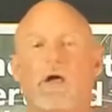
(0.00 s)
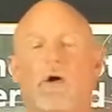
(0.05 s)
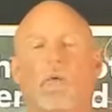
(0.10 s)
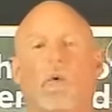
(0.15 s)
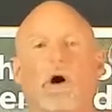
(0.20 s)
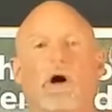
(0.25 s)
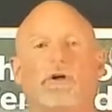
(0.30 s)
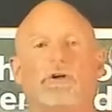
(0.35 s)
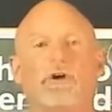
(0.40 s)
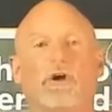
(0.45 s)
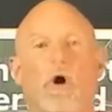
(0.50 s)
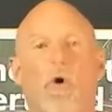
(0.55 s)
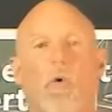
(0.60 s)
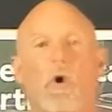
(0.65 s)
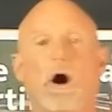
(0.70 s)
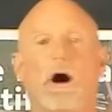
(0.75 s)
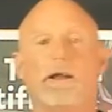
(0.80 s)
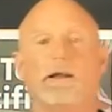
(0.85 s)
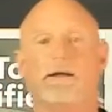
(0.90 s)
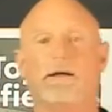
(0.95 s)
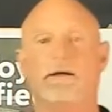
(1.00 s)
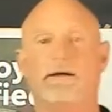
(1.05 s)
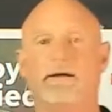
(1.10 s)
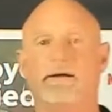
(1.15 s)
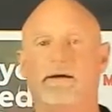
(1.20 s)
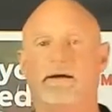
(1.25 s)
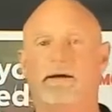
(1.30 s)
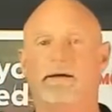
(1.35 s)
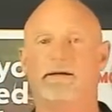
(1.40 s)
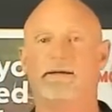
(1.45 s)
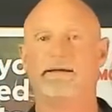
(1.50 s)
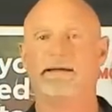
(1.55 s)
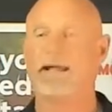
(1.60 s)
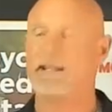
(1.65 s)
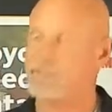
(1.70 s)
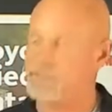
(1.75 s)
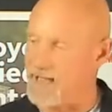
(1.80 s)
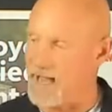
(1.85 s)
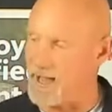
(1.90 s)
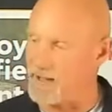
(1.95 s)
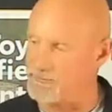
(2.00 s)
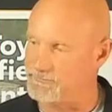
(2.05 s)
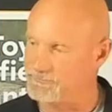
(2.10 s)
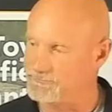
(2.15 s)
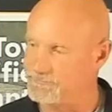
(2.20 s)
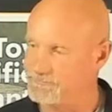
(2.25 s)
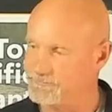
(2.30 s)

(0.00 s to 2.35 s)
Well, you know what? It's out.